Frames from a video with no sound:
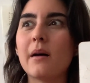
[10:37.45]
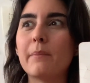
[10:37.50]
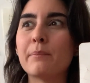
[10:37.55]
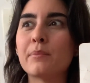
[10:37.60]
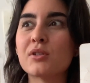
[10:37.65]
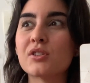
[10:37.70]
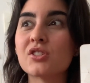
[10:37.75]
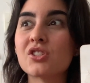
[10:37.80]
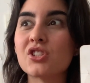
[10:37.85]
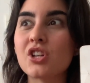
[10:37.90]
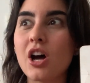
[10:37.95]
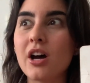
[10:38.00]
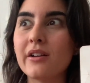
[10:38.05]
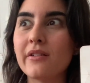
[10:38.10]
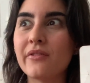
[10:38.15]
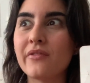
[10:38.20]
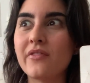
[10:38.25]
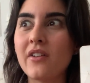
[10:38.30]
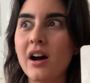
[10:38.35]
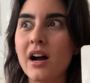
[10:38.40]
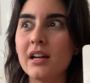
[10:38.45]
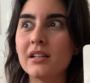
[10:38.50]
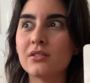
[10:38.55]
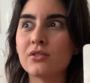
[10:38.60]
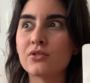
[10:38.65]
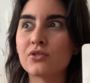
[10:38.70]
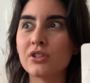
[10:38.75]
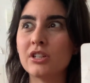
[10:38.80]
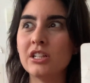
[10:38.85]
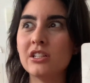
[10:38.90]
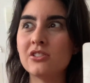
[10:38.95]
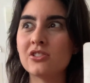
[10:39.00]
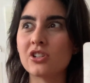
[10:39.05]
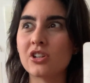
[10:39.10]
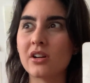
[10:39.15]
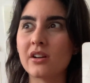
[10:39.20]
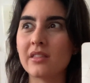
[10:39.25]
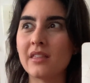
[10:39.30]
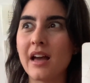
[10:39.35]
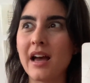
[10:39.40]
personified
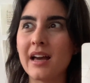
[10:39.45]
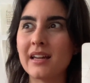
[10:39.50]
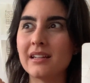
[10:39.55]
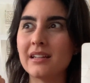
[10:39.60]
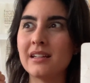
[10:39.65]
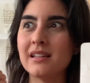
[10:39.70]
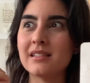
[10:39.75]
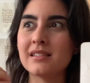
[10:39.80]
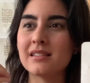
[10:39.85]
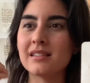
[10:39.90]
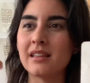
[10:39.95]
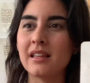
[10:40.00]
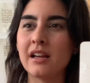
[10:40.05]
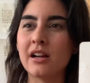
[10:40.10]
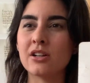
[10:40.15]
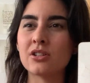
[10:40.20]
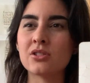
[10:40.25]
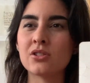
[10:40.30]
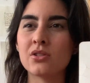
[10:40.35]
creature that is there